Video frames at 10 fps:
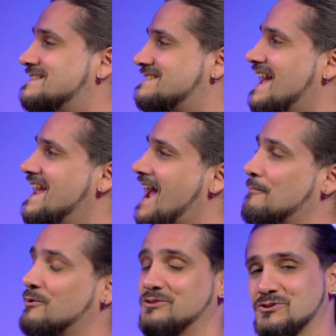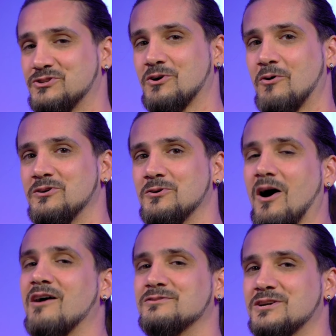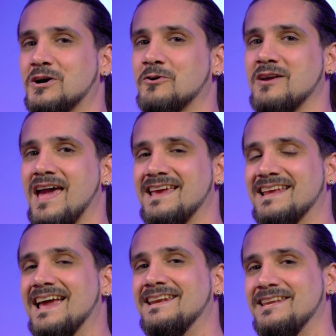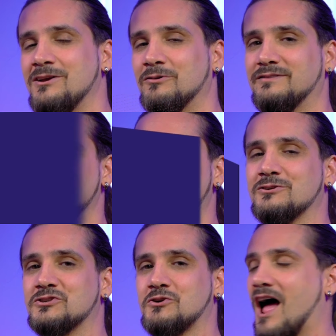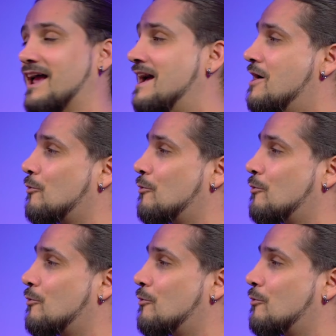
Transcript: Today I'm going to show you how to create a neo disco track